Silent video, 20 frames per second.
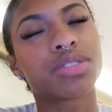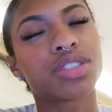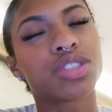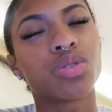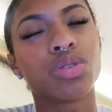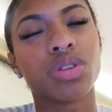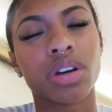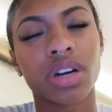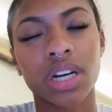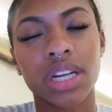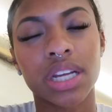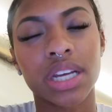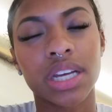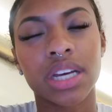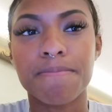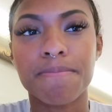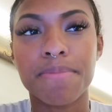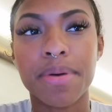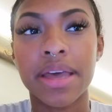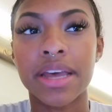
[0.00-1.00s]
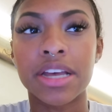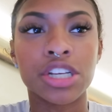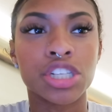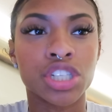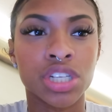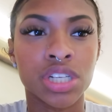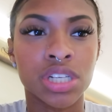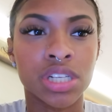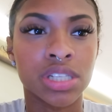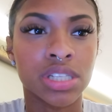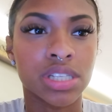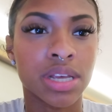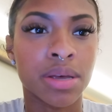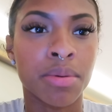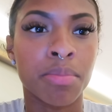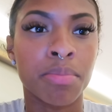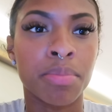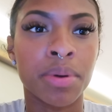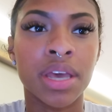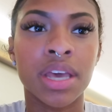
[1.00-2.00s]
still learning patience
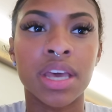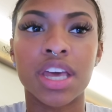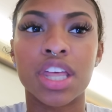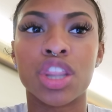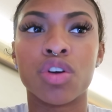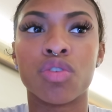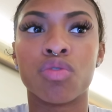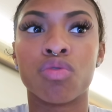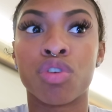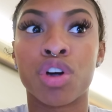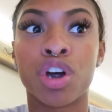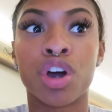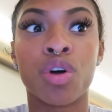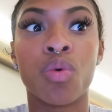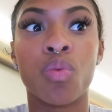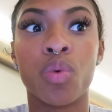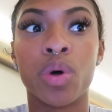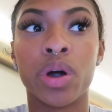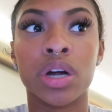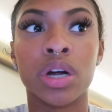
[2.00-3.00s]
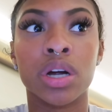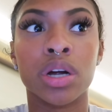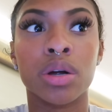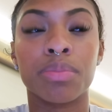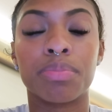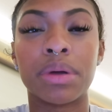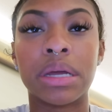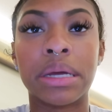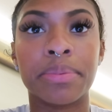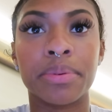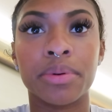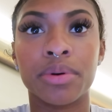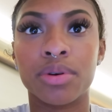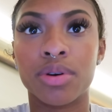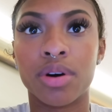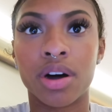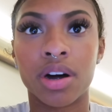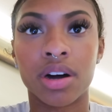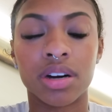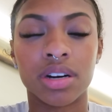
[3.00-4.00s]
and being in the realm where
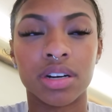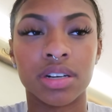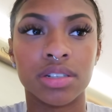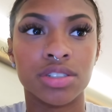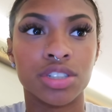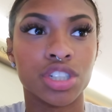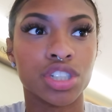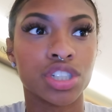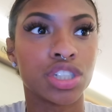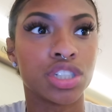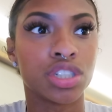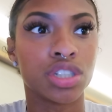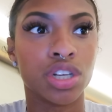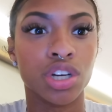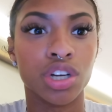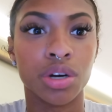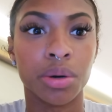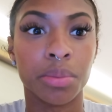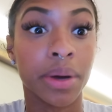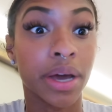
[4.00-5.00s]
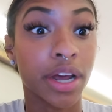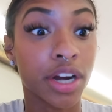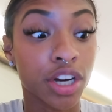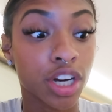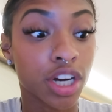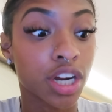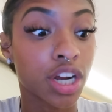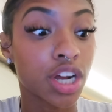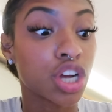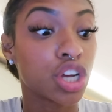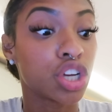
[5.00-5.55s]
people are just as good or better.